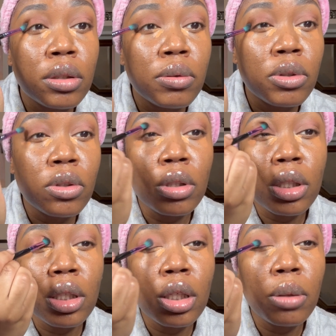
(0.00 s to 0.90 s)
Just gonna
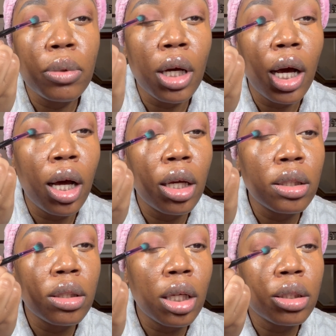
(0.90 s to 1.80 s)
keep the
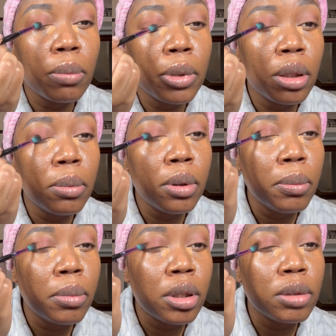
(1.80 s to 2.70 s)
eyes as a minimum
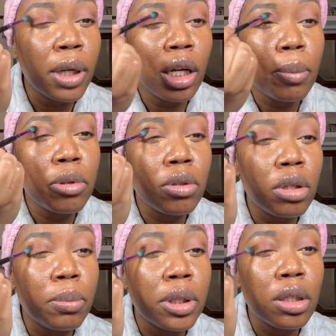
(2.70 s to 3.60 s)
because my lips is gonna
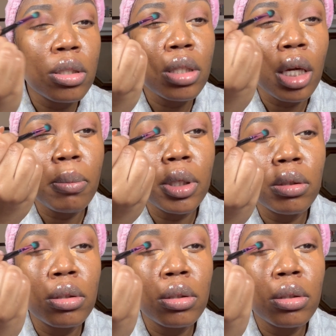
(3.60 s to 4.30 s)
be the statement.